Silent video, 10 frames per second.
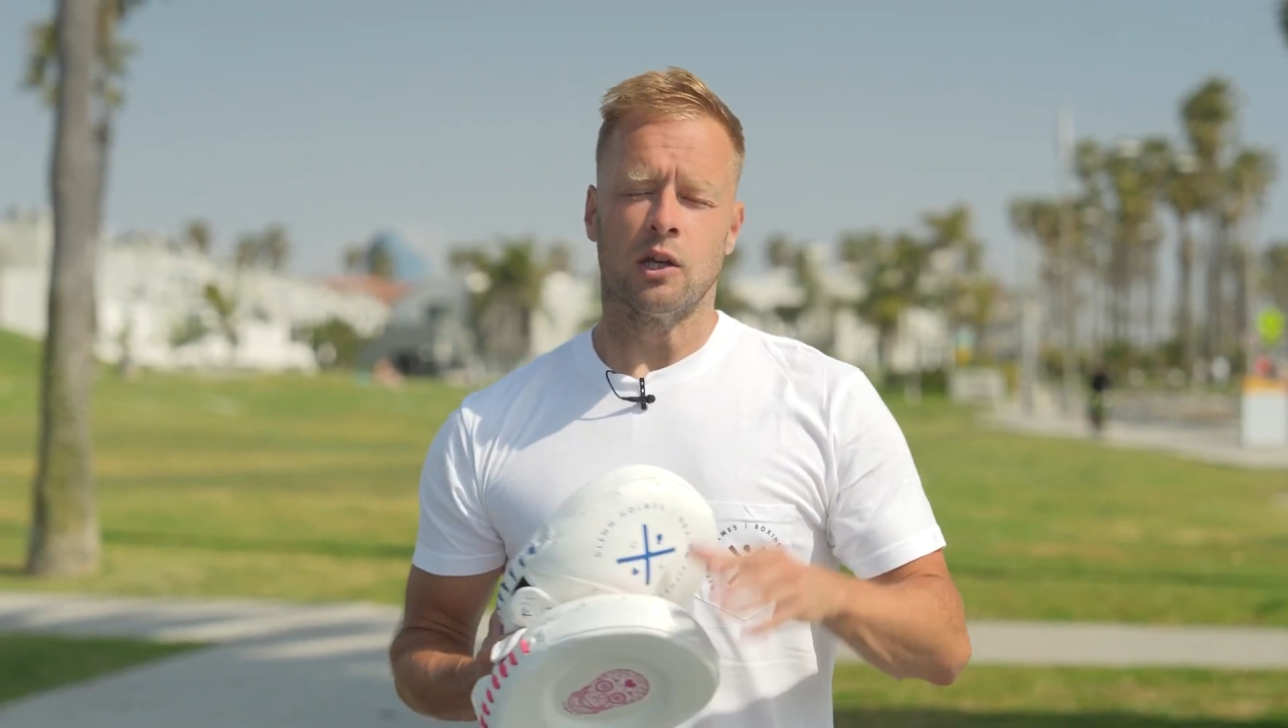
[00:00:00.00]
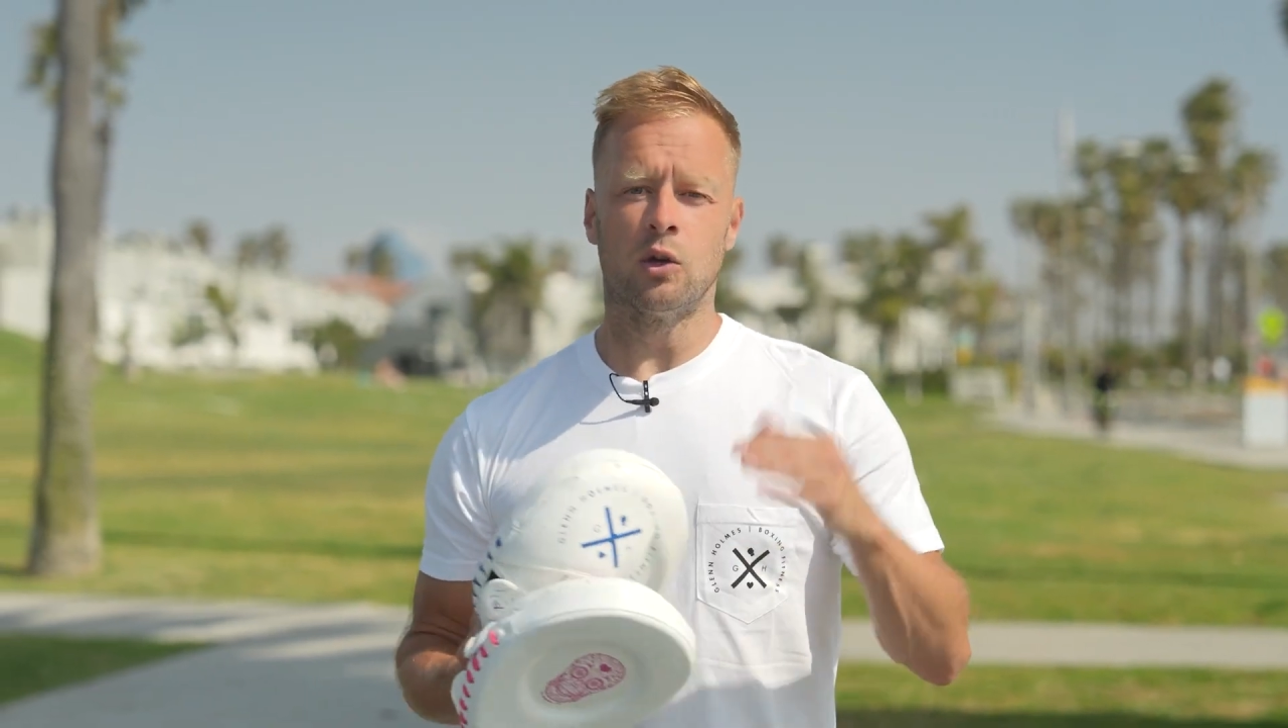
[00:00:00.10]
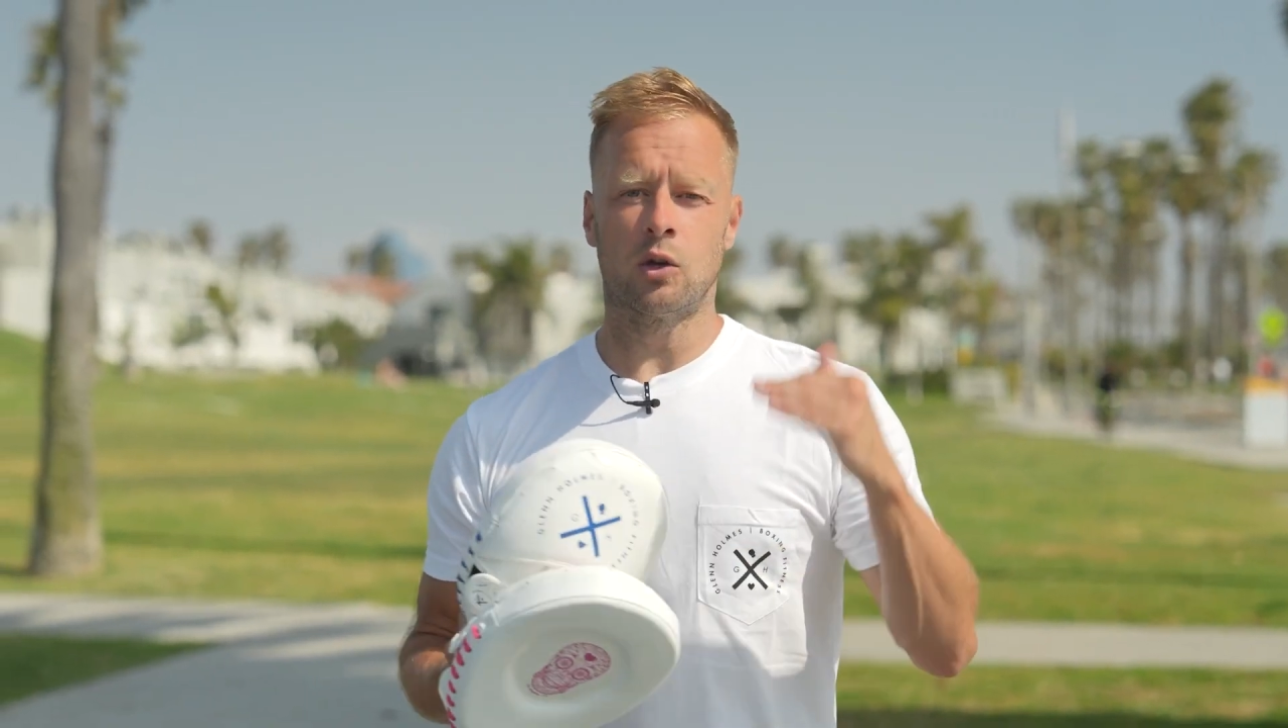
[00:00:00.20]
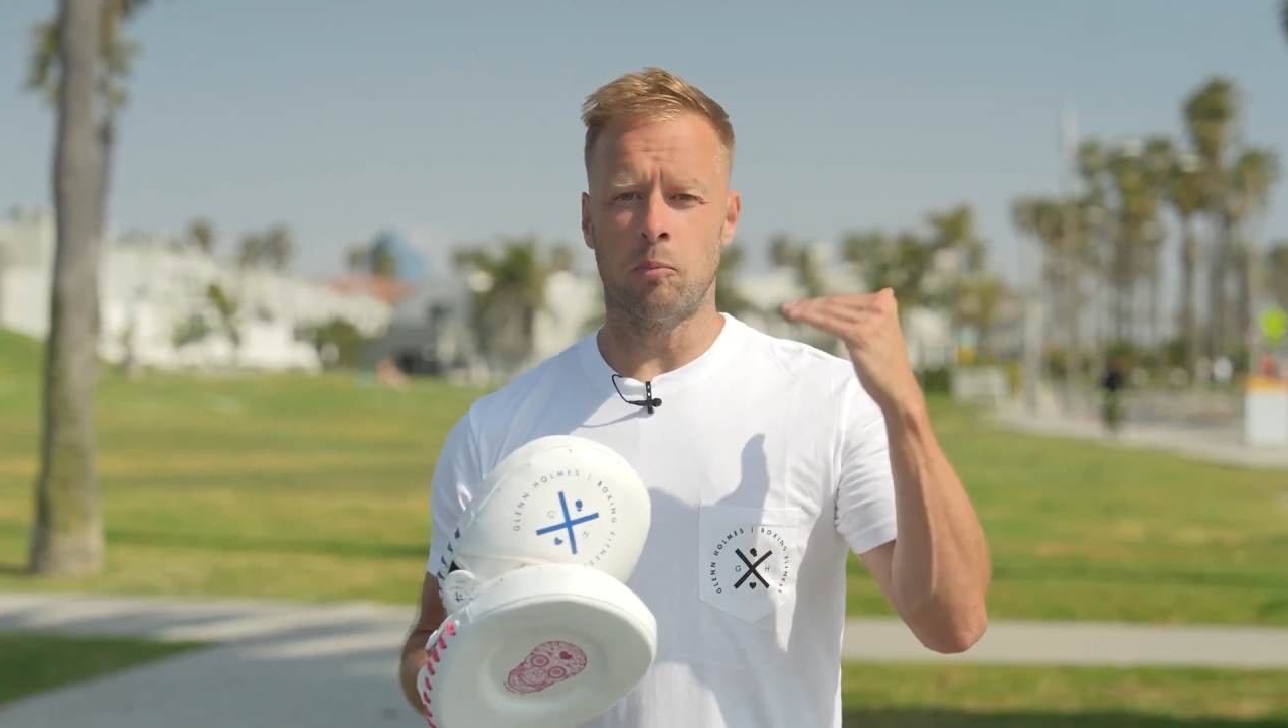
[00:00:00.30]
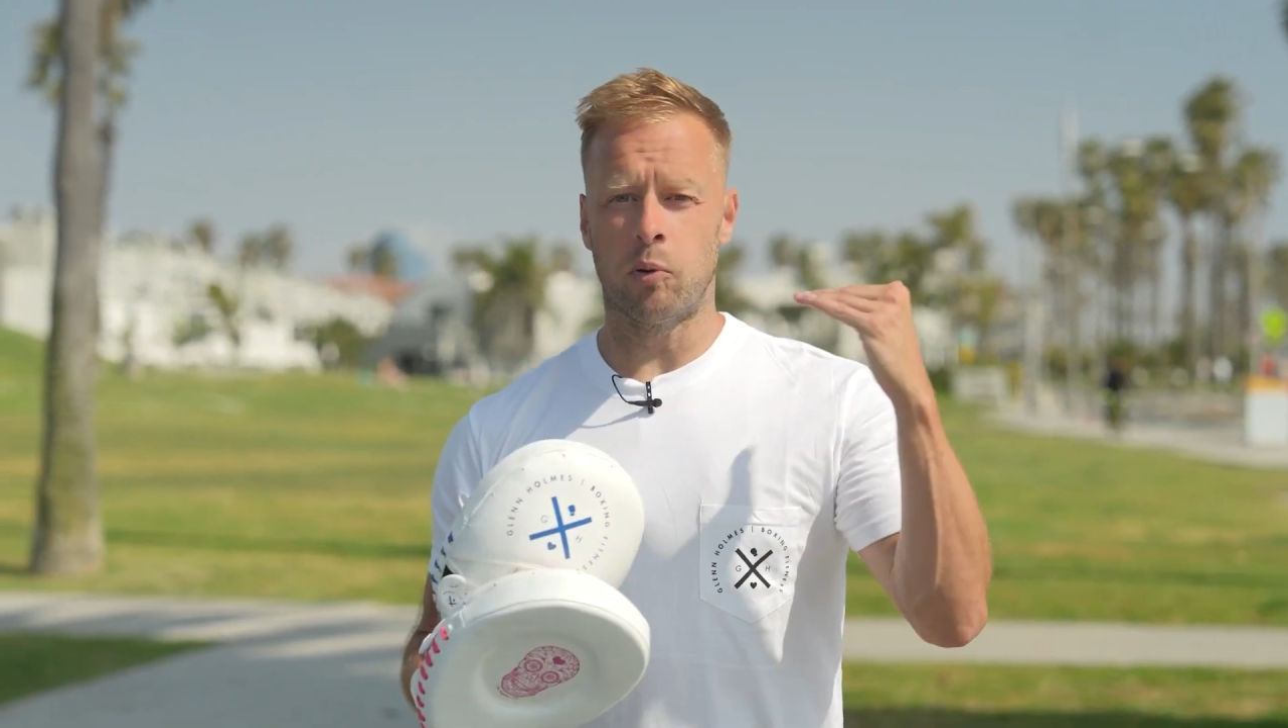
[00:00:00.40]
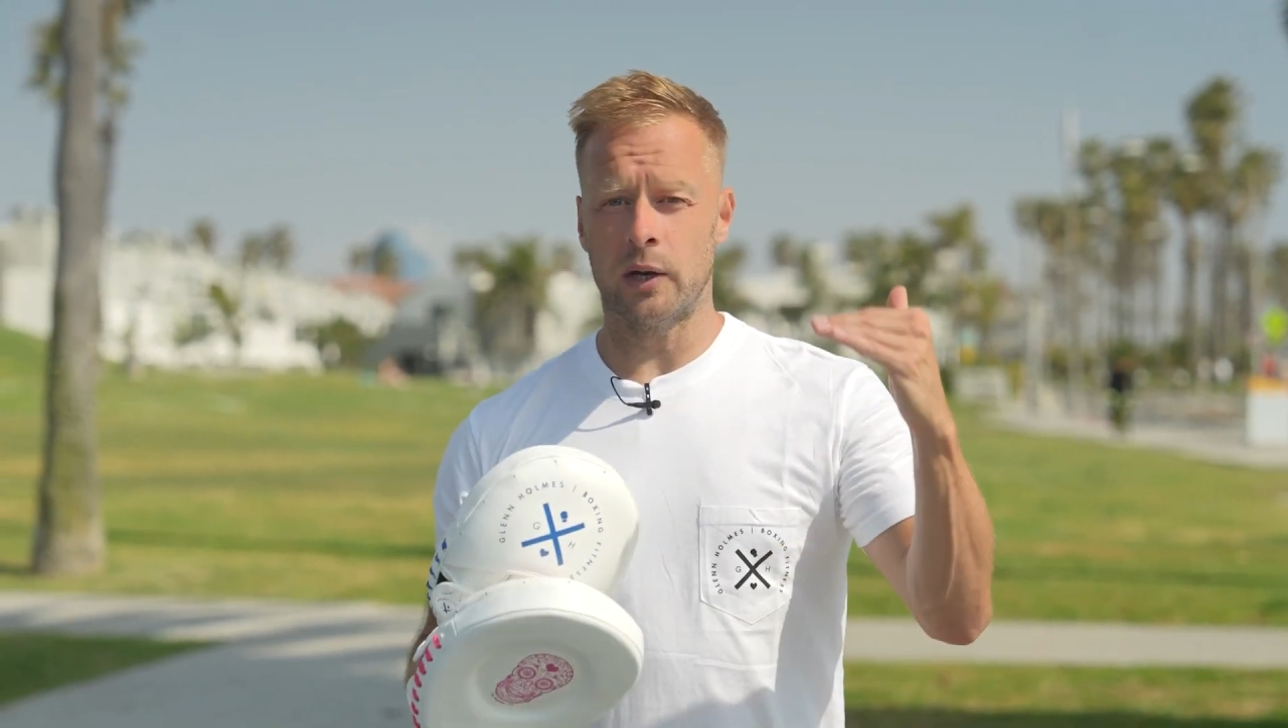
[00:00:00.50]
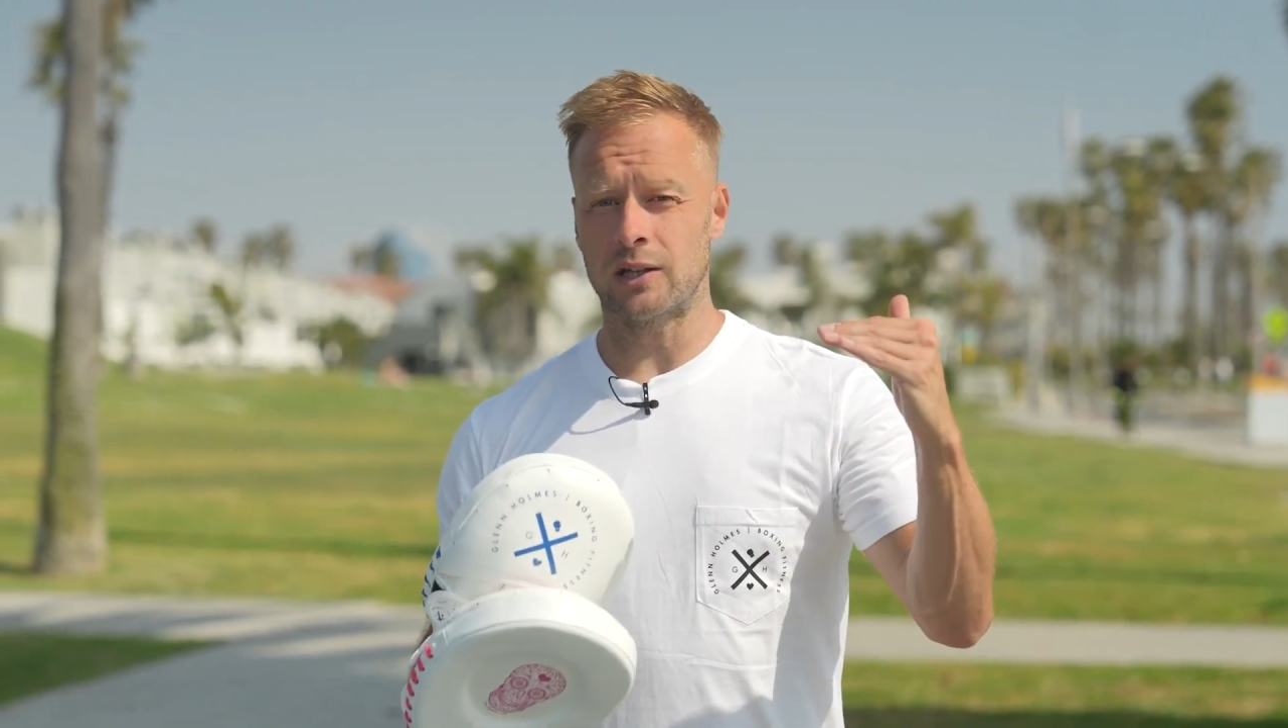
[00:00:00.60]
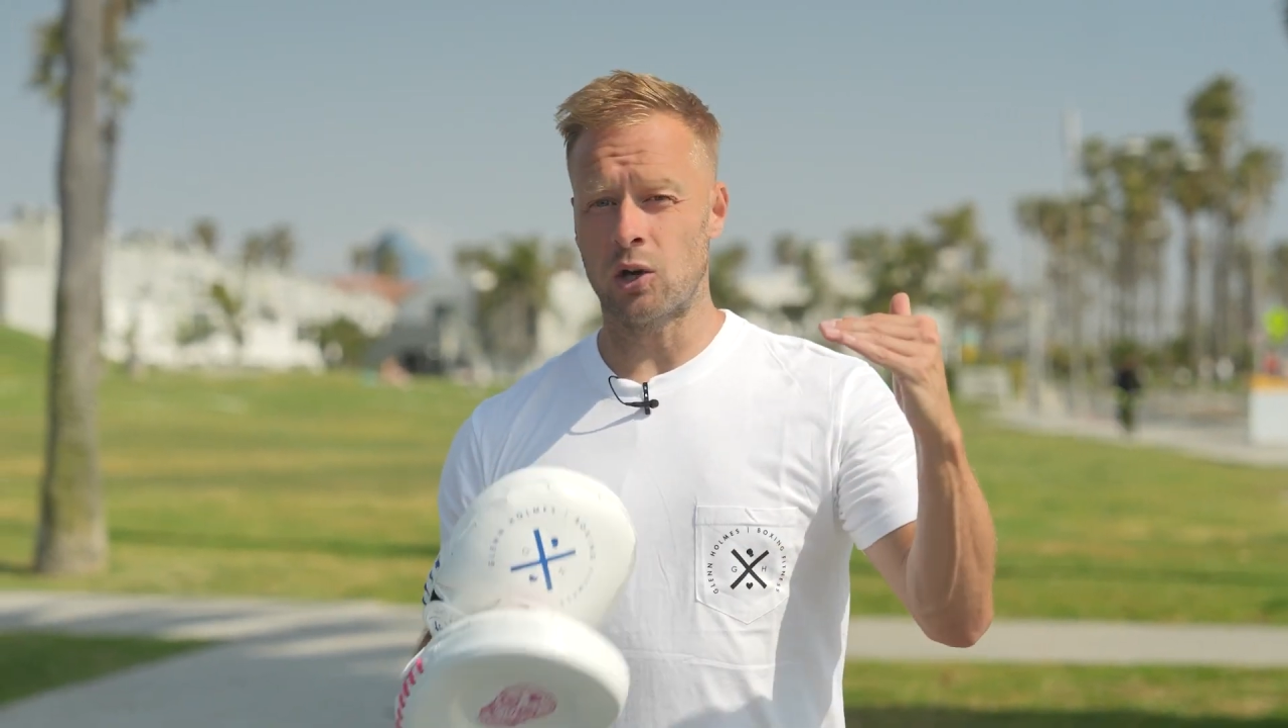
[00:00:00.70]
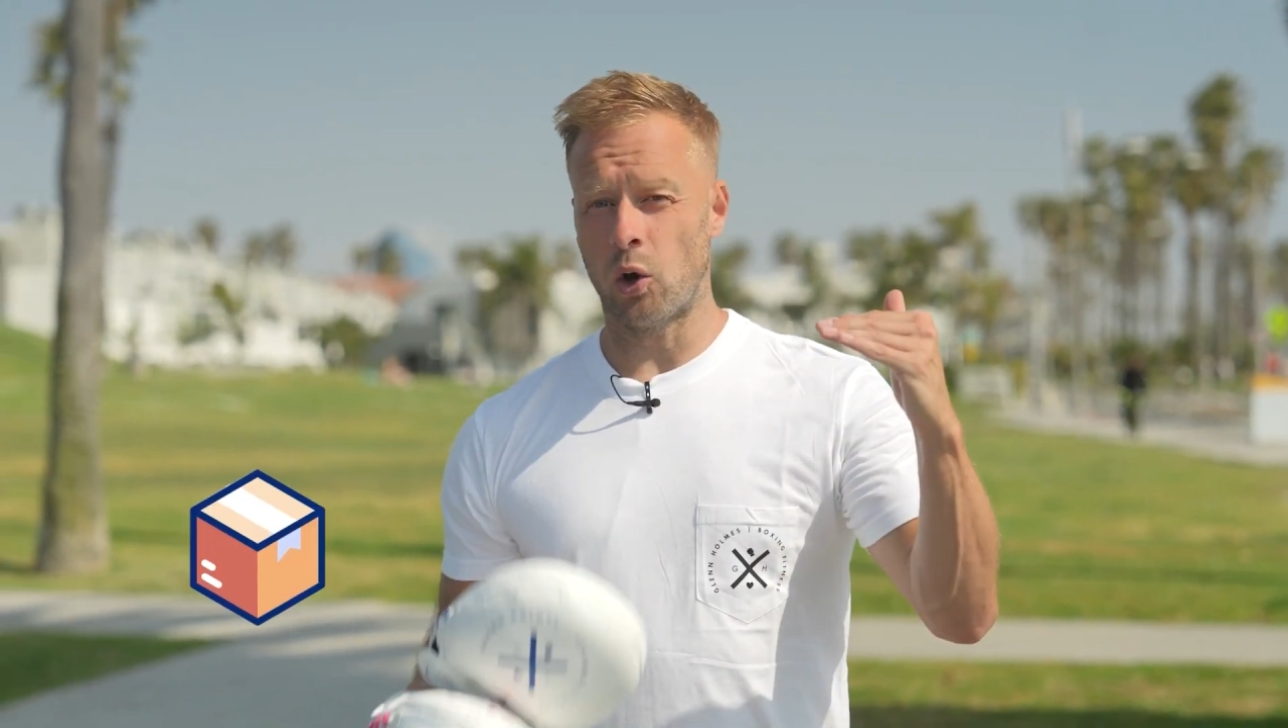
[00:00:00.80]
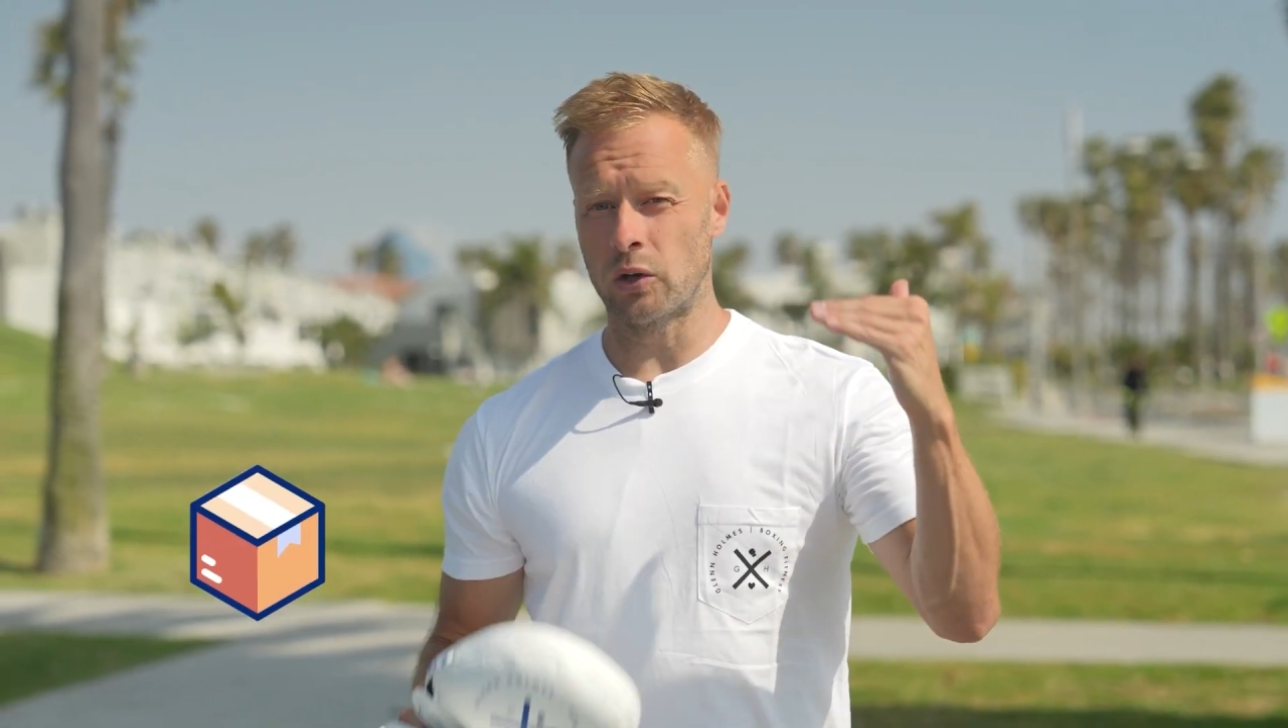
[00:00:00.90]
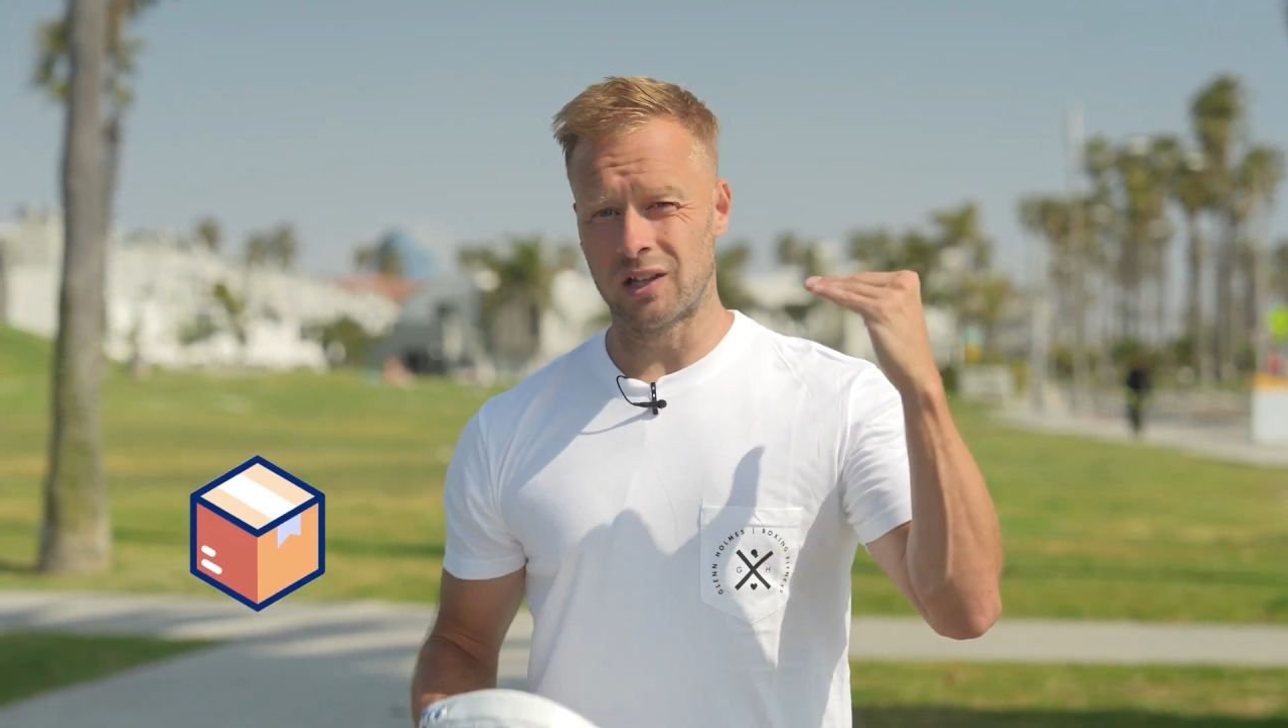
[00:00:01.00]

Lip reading: You can put in code